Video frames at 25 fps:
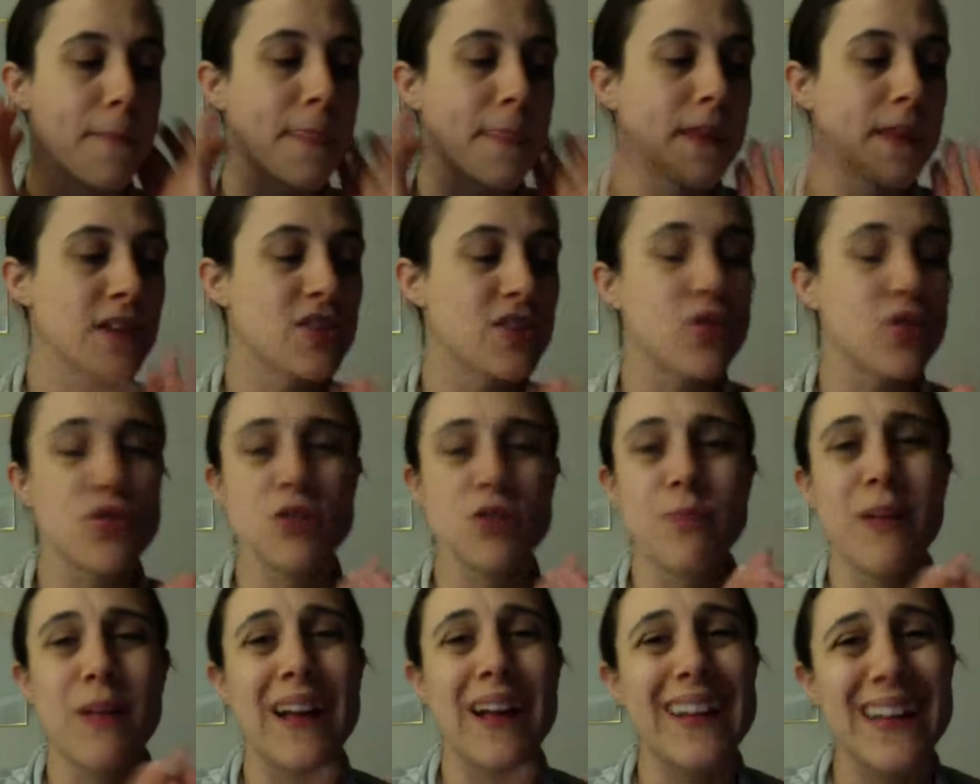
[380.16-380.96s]
So
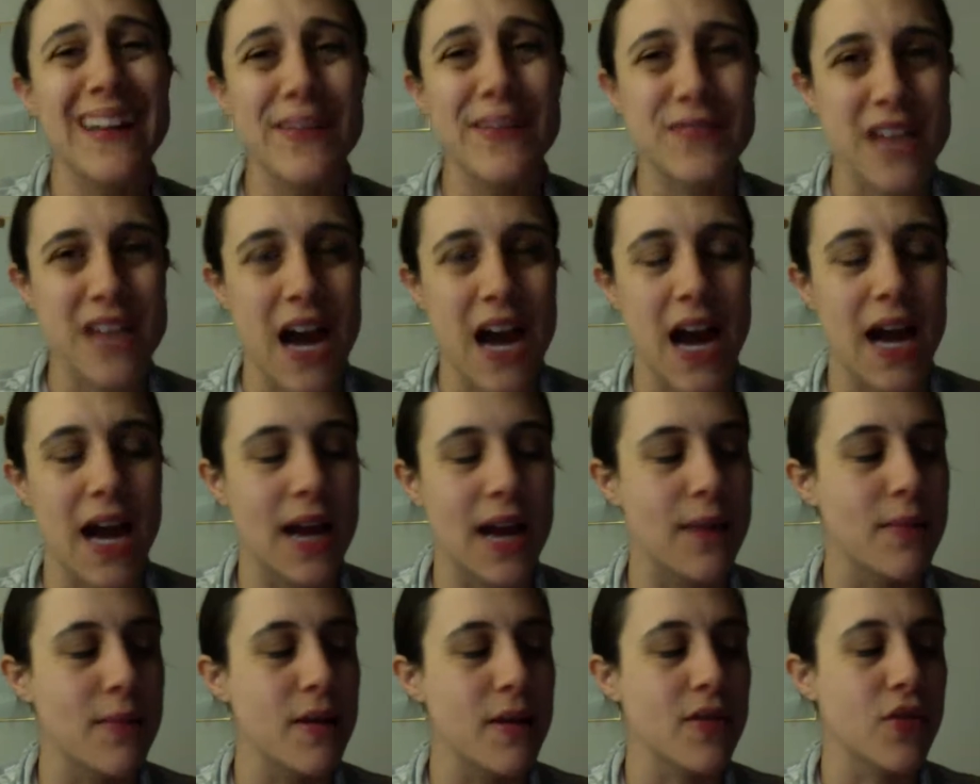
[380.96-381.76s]
there's plenty of
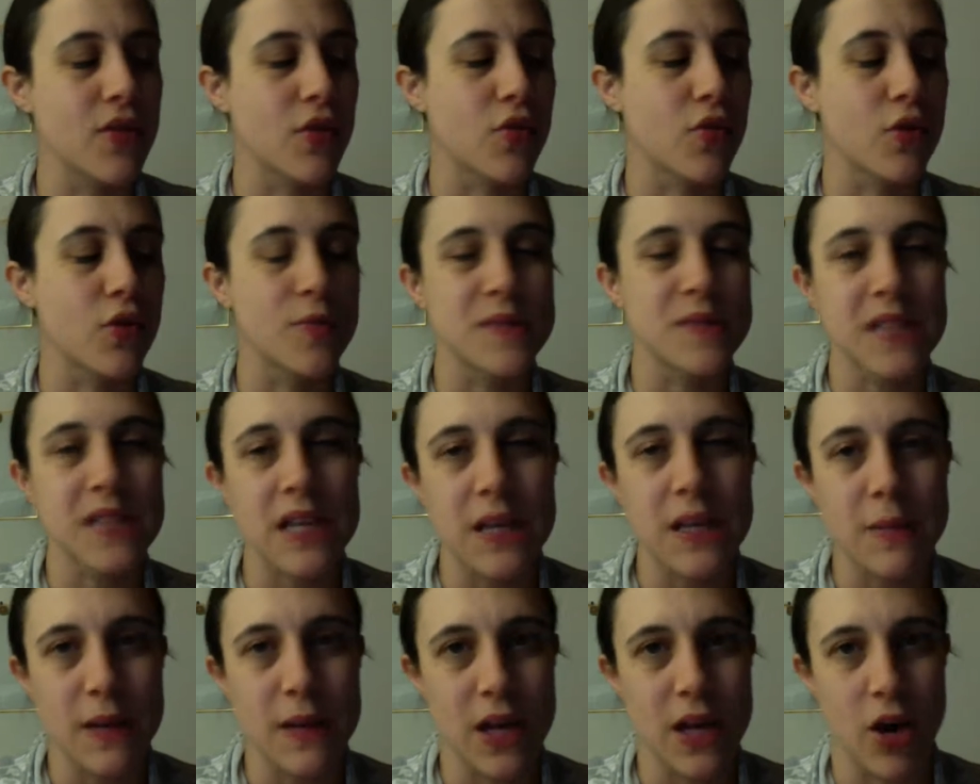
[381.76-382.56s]
time. The group's
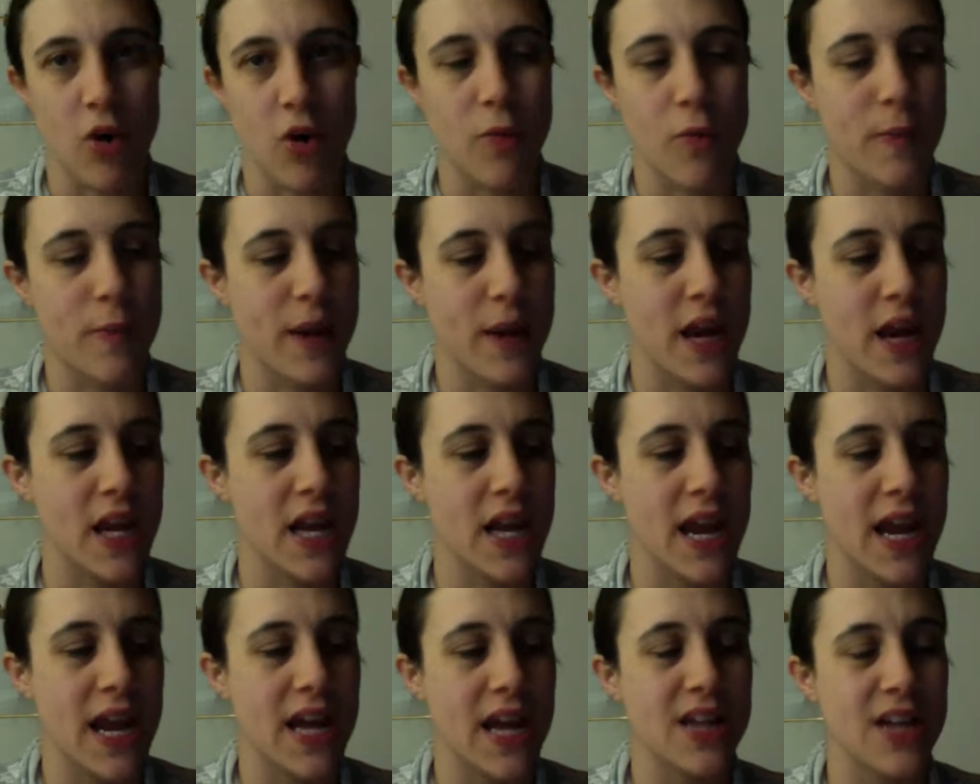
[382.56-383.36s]
going to be open,
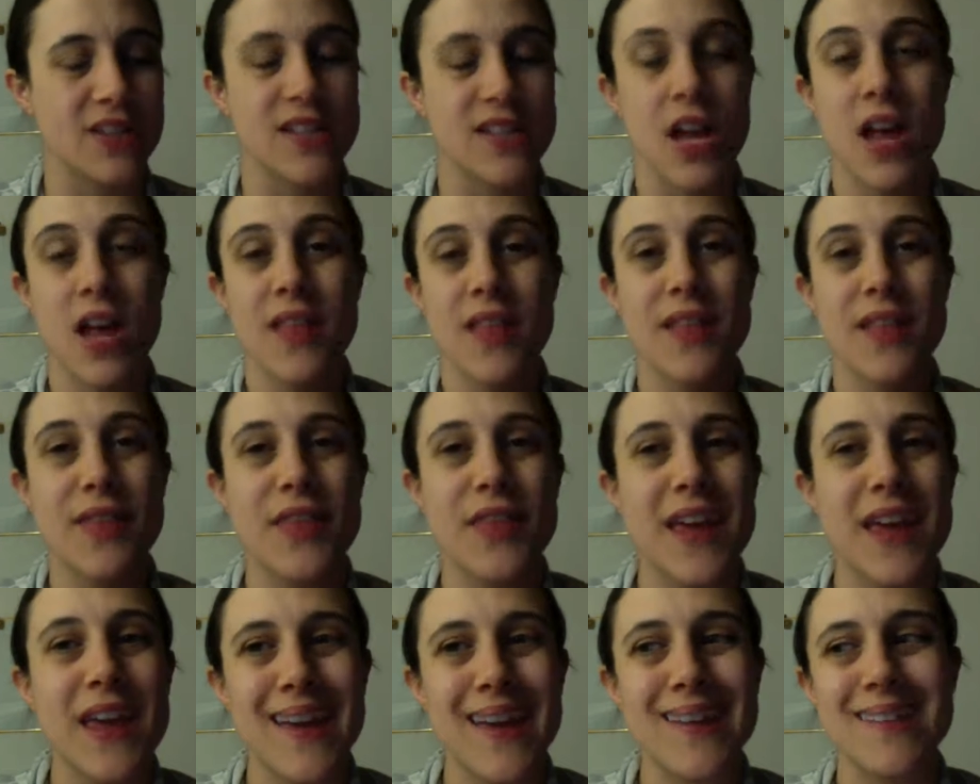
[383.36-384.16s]
and the
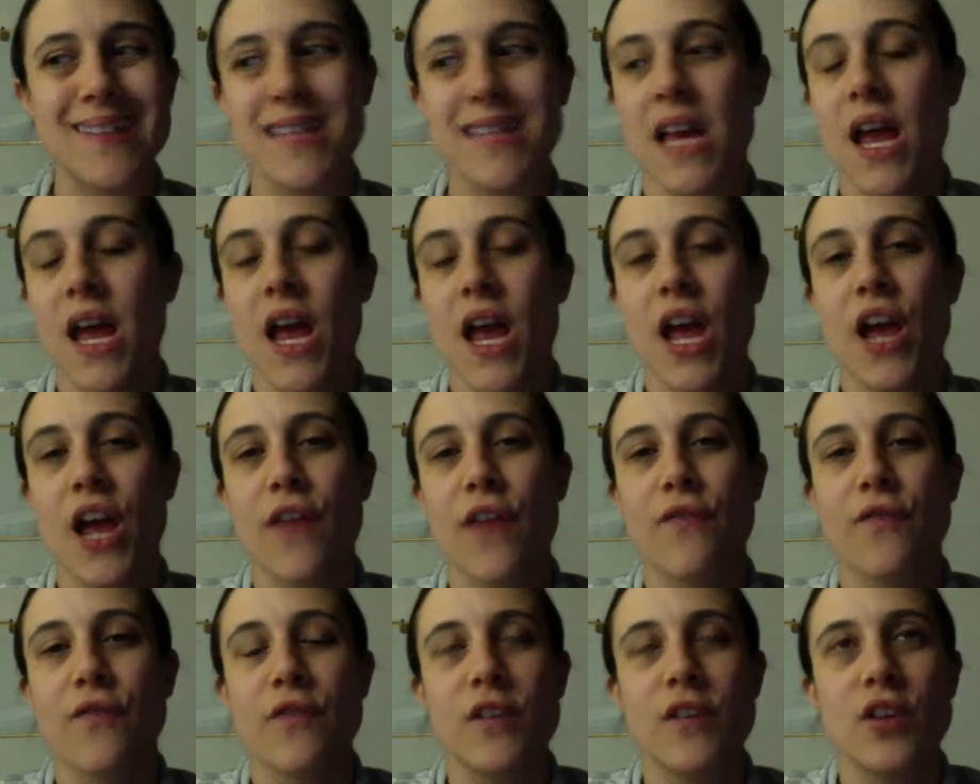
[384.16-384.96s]
thing is,
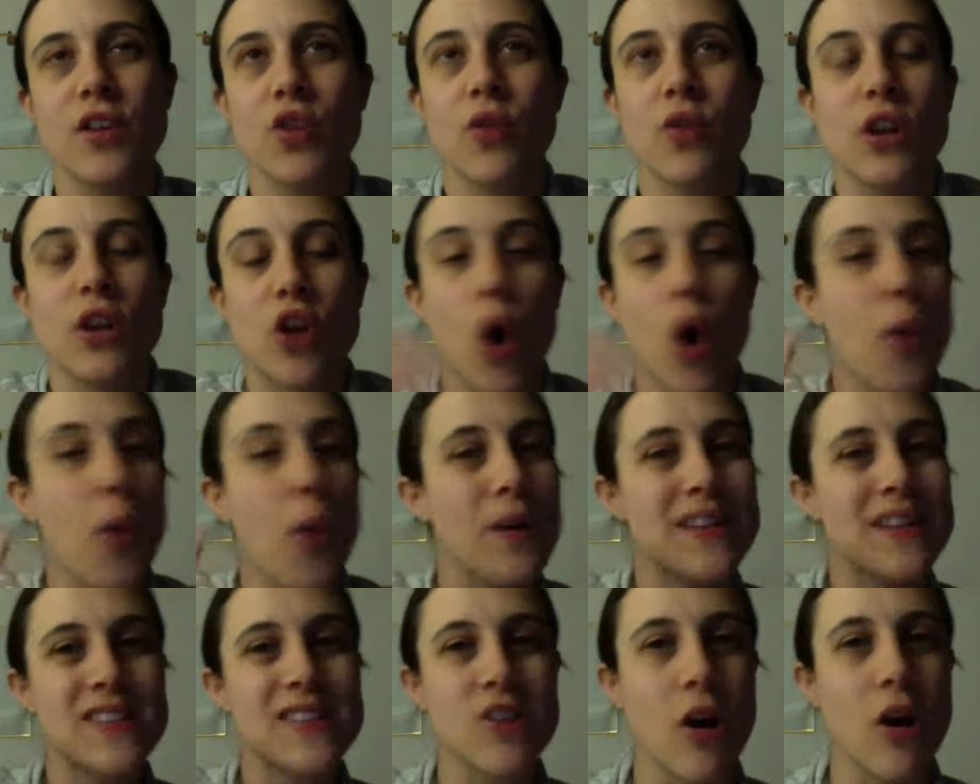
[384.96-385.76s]
if you can
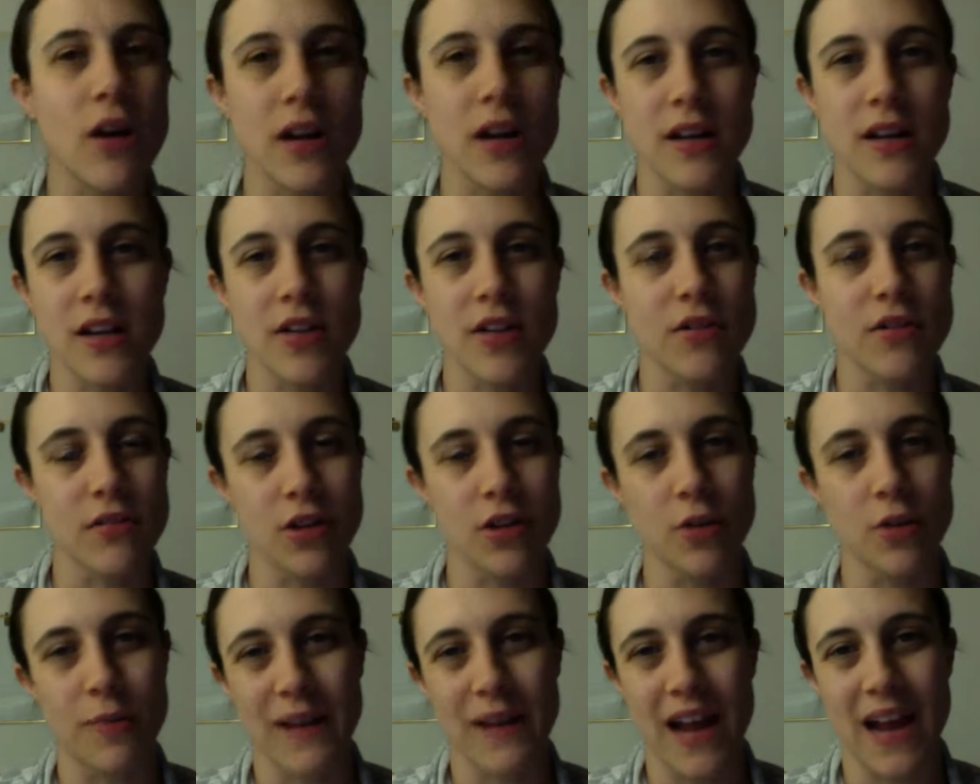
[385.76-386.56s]
always start another
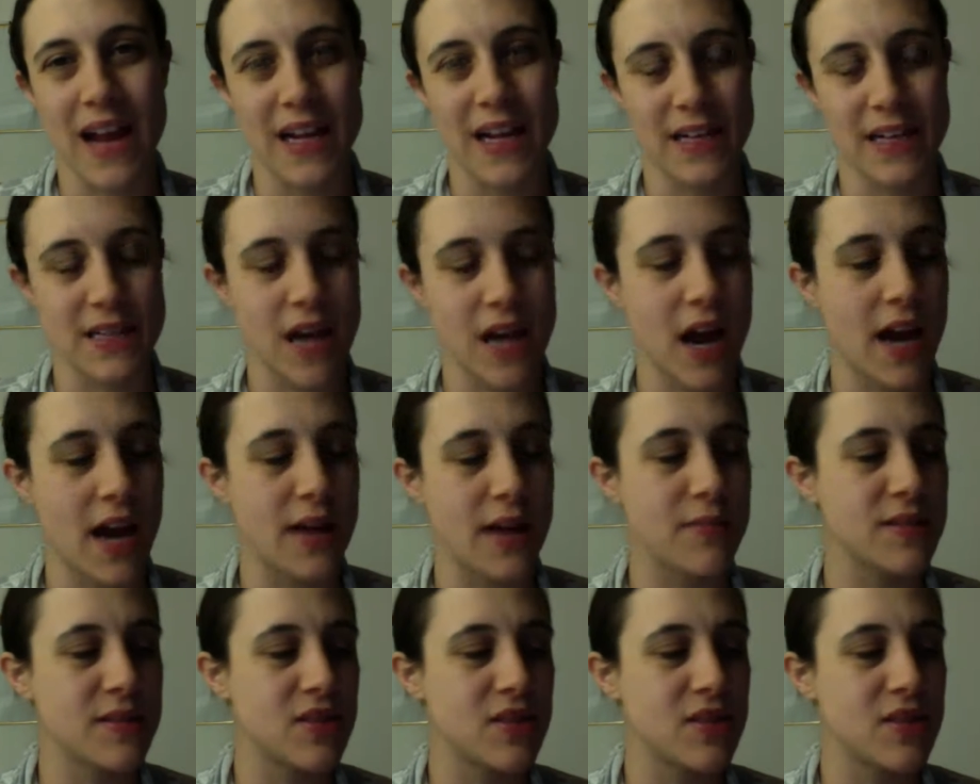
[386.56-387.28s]
group at any time.